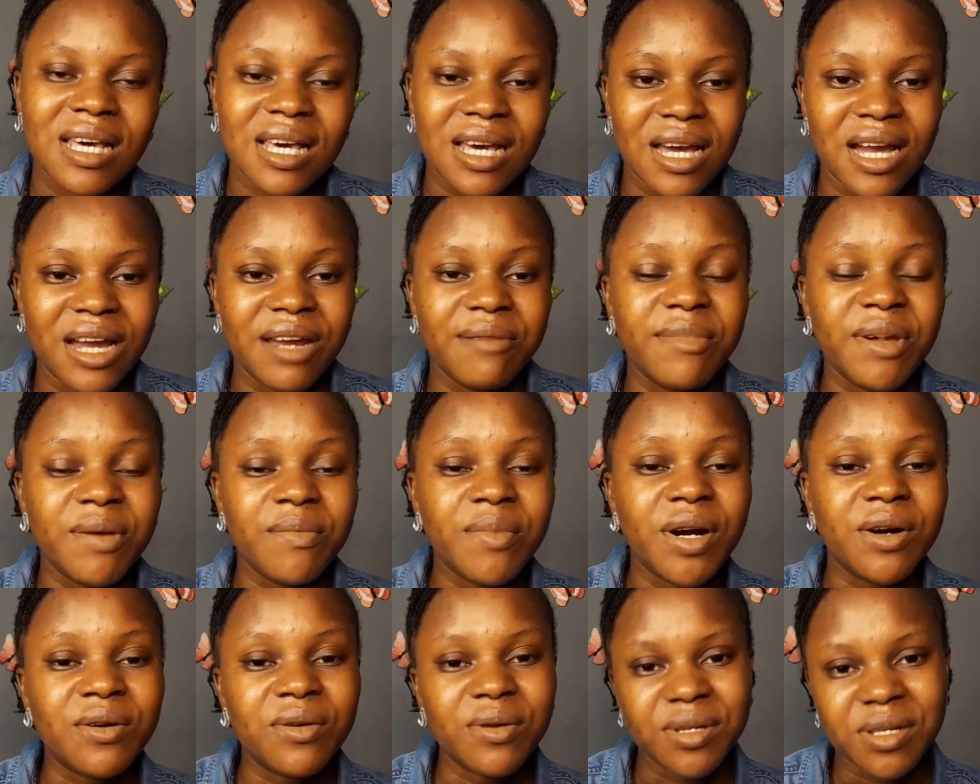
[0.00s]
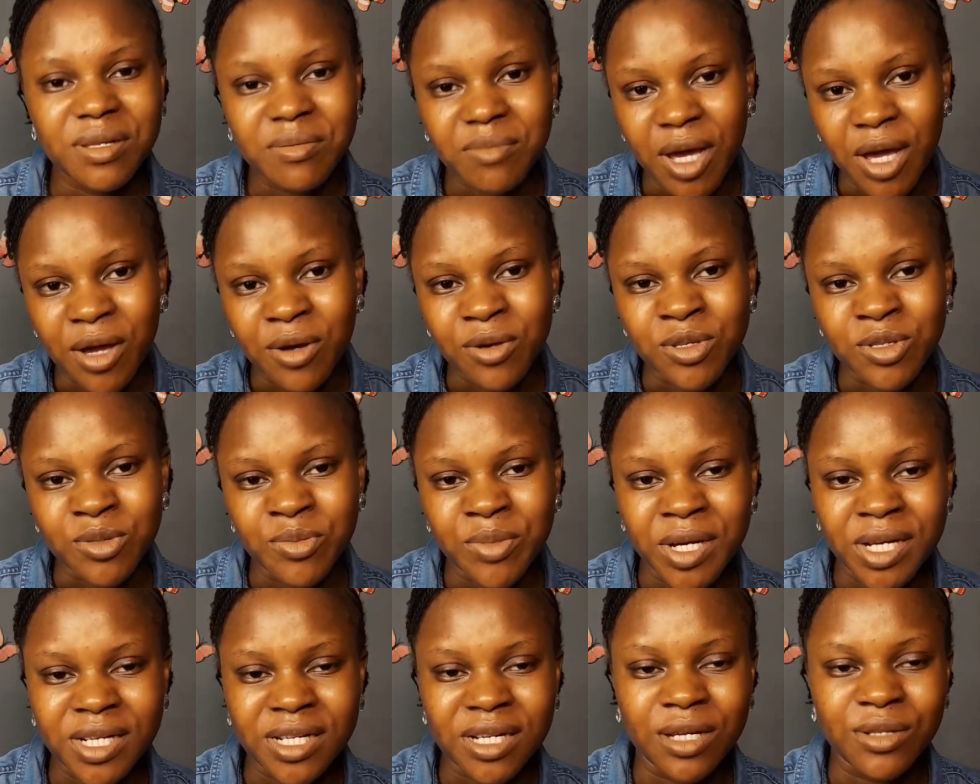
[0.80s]
I remember calling my
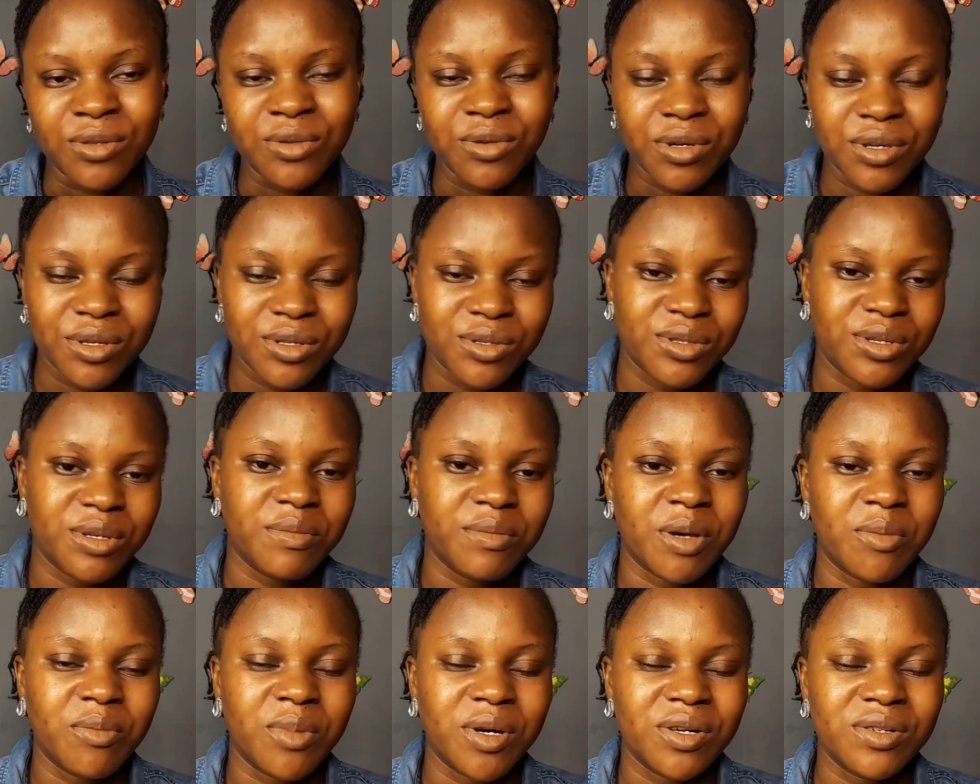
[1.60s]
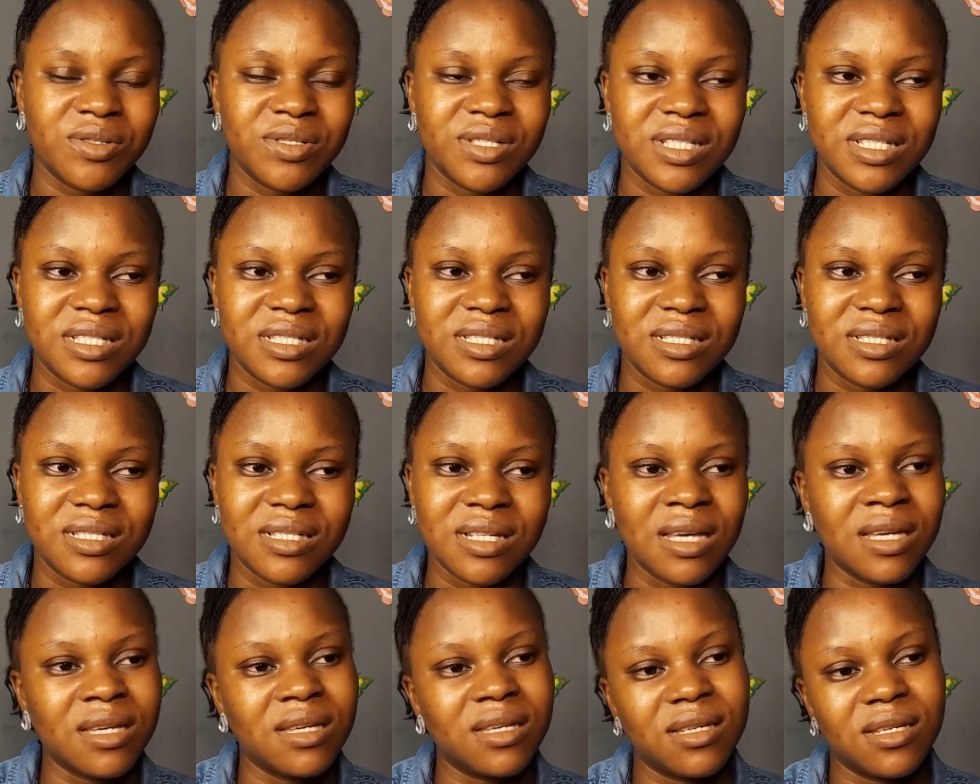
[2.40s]
husband and talking to him about it.
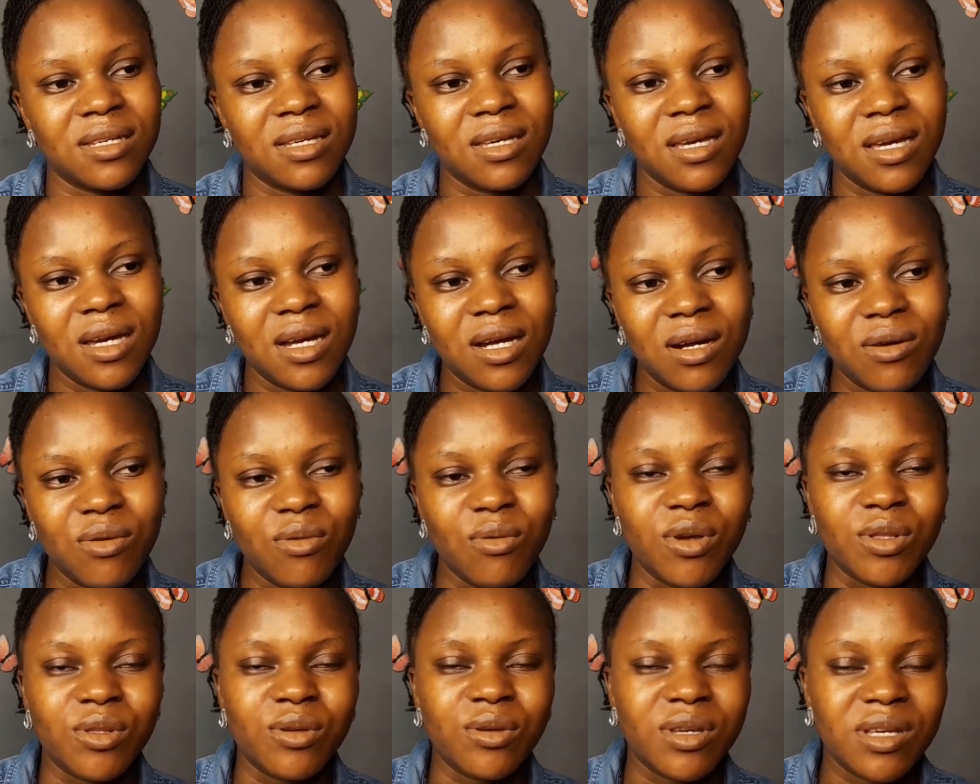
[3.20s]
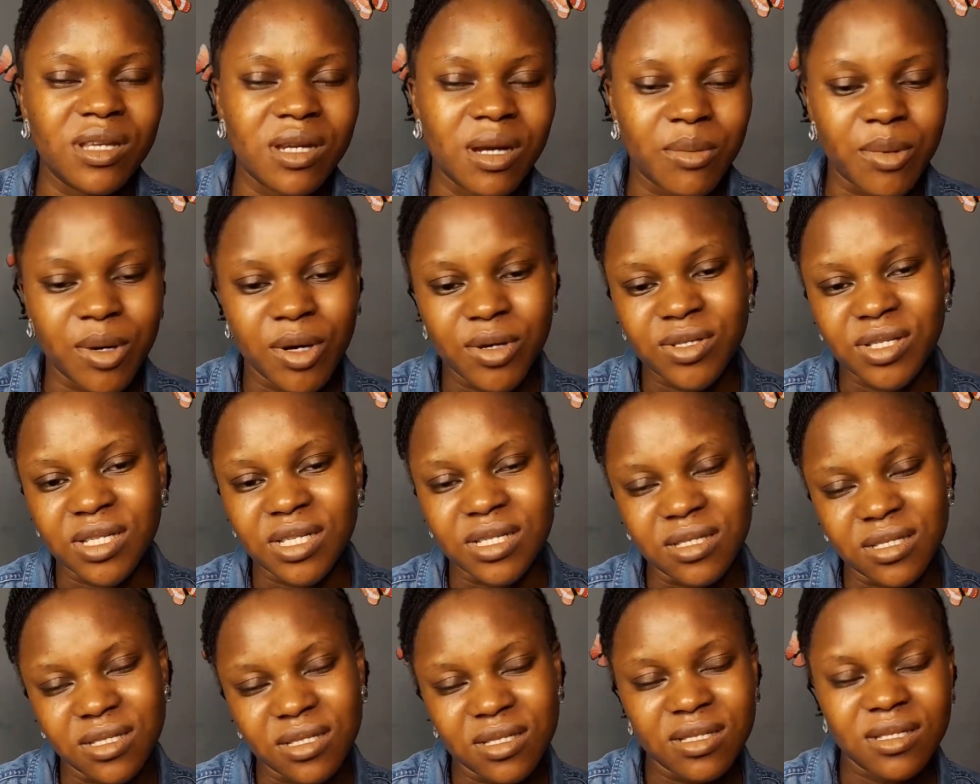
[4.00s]
Like, we were talking about
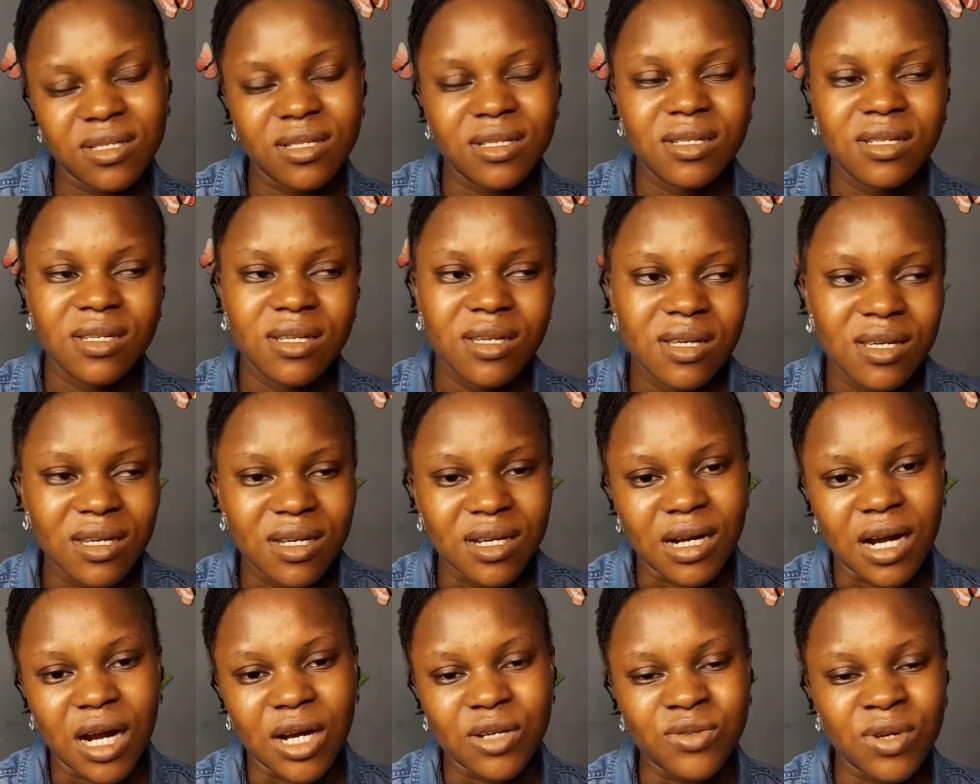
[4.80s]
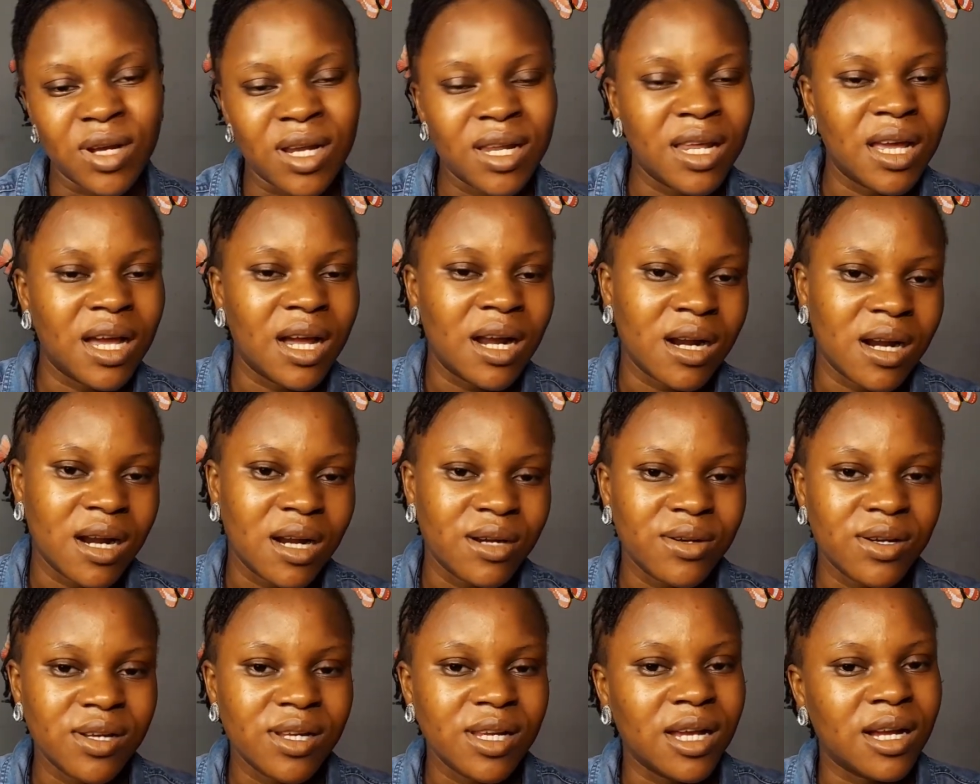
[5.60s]
it gradually and
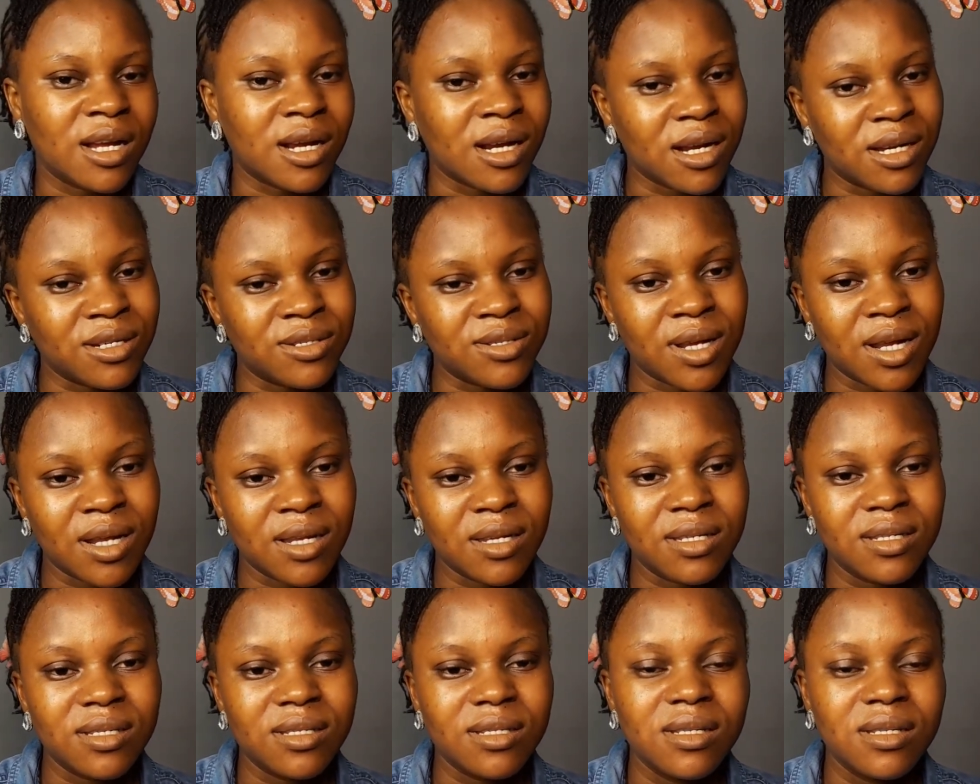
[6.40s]
gradually and gradually.